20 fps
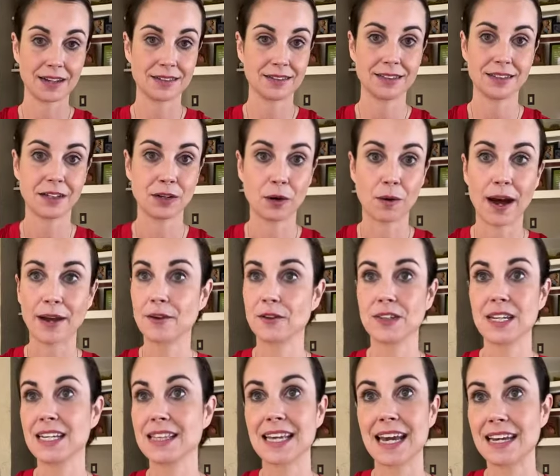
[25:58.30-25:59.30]
you know, I don't
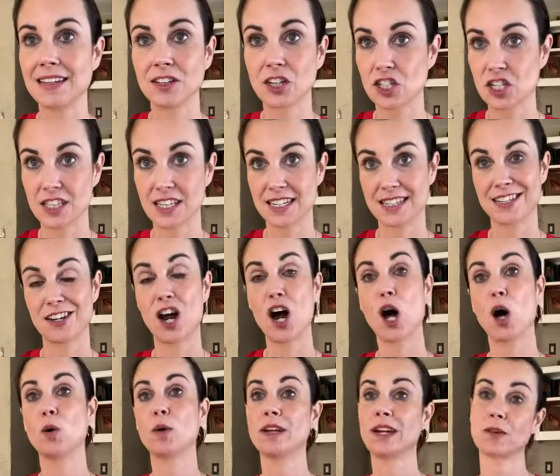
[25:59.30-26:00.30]
think they looked at this at
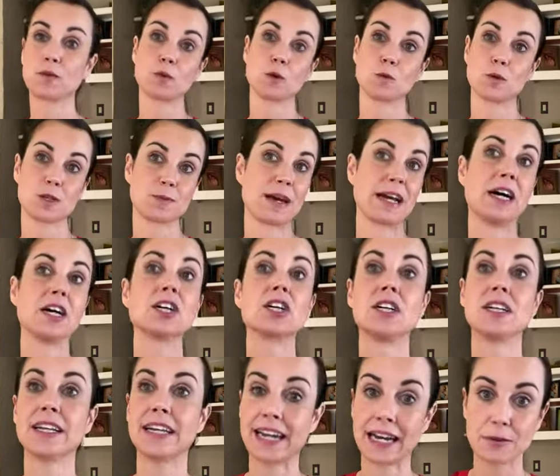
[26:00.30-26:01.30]
all. Another one was my
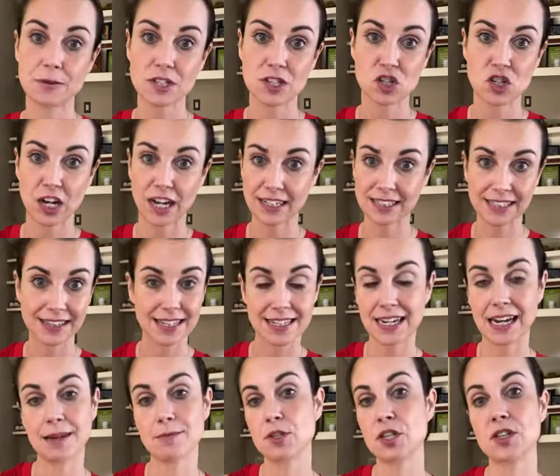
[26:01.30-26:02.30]
uncle, and I was a child at the
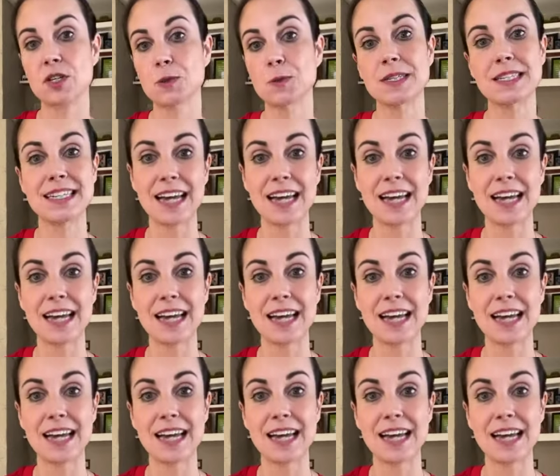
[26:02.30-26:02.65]
time, so this was